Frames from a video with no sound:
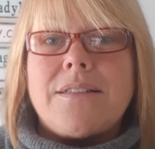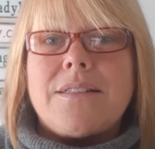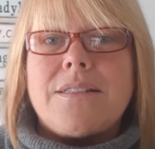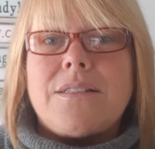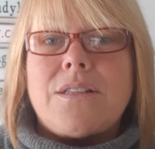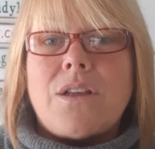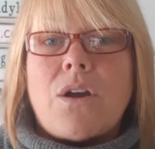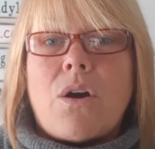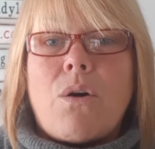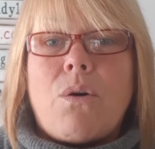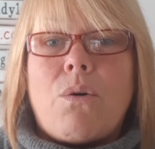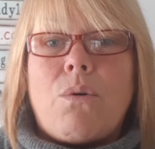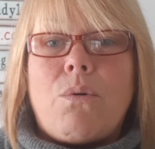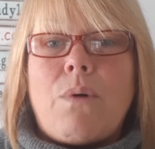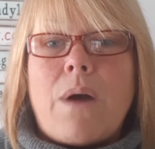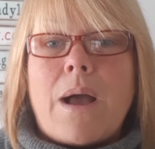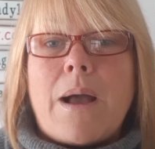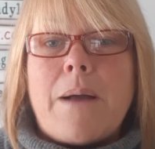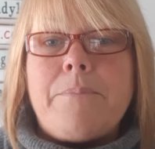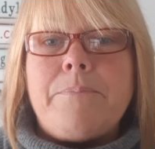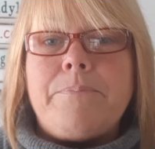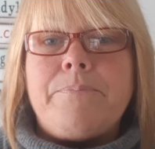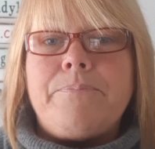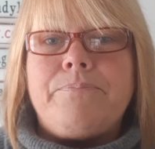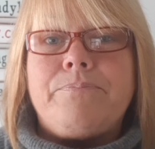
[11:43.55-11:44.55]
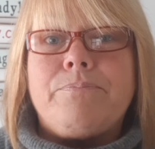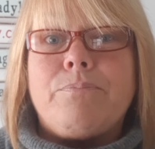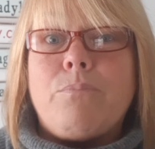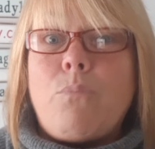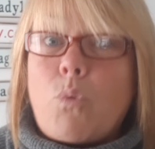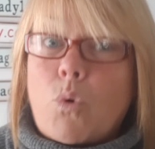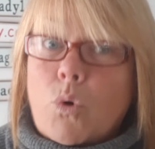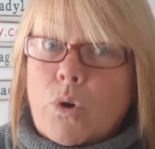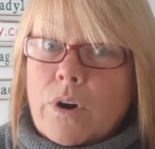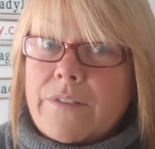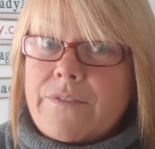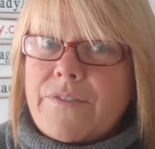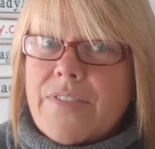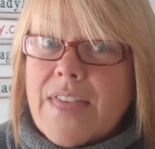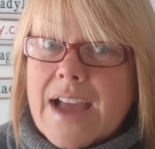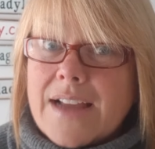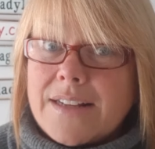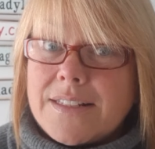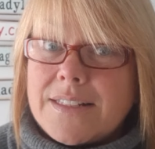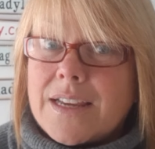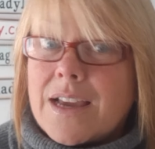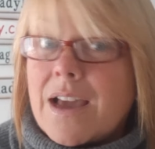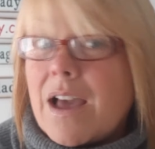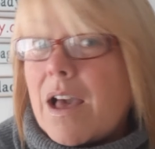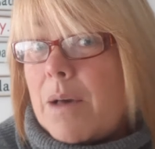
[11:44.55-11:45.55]
So, more of
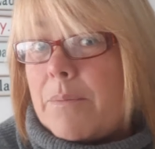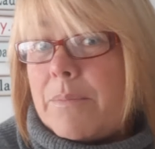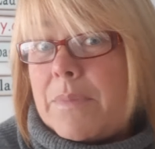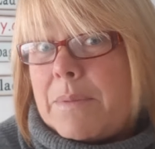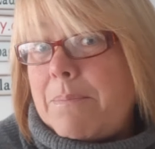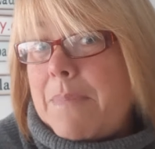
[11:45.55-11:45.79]
that to come.